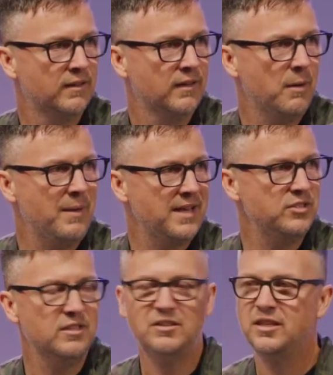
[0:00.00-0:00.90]
Imagine
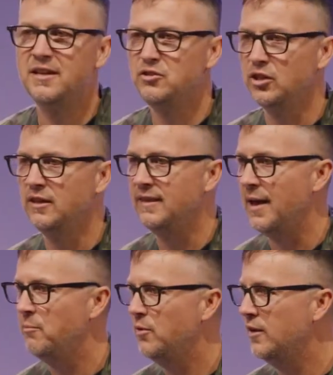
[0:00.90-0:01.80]
the tension that
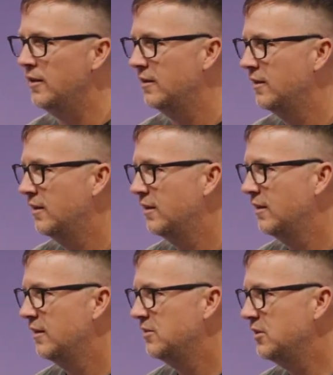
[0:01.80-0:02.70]
that put
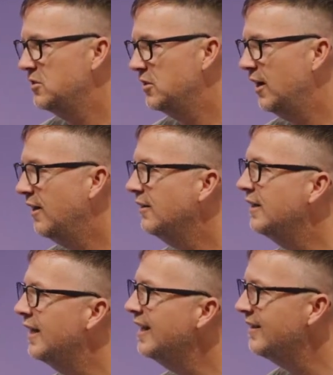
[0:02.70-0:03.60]
Sister
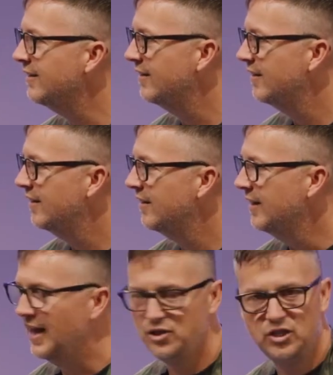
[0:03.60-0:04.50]
Helen in
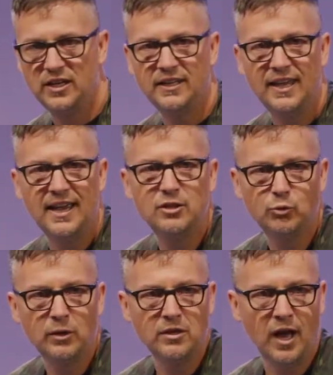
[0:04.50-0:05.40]
as she engaged
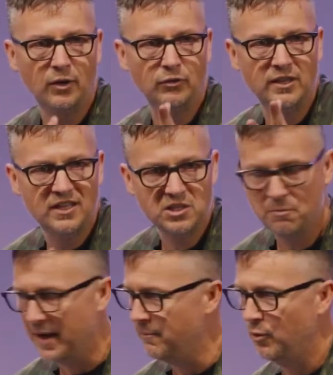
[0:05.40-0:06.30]
with not only this
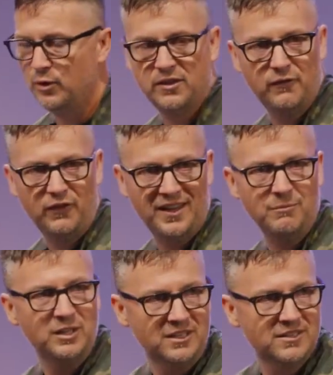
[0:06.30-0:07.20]
man, but with the
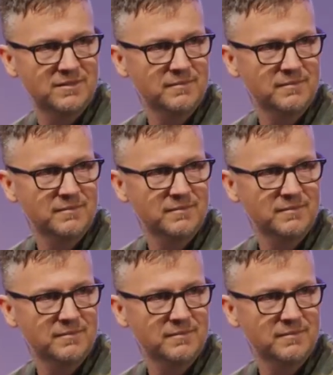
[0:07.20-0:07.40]
families.